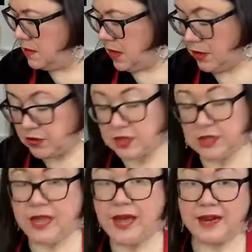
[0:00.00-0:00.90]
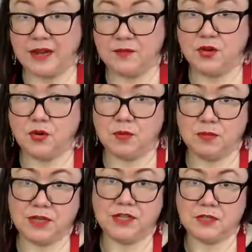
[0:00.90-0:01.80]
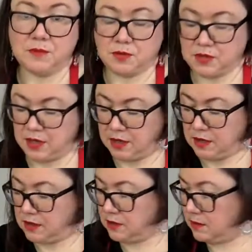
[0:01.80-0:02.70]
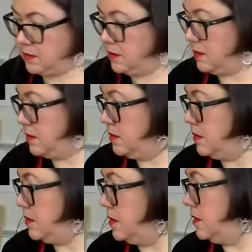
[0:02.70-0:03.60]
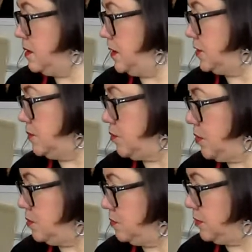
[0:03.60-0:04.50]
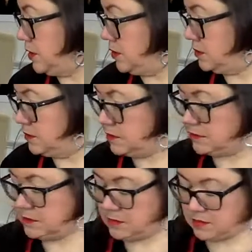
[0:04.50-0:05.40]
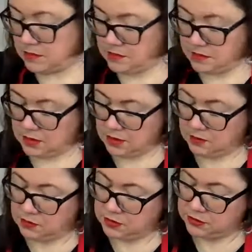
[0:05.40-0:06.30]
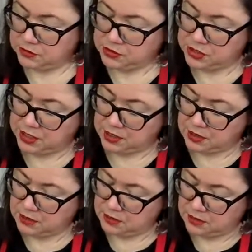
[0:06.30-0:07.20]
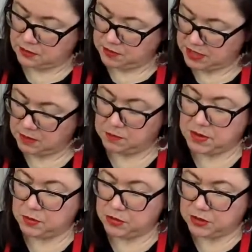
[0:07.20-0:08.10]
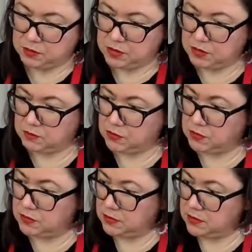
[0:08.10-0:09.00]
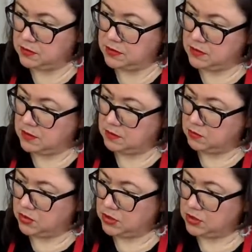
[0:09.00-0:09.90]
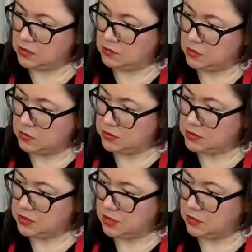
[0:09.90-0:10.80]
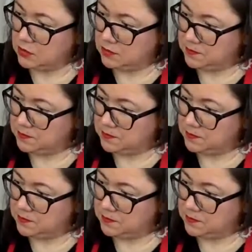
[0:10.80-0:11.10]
other than that, I have no complaints about the ink. I should probably give it a little shake. It'll make it bubbly, but it will bring the components together.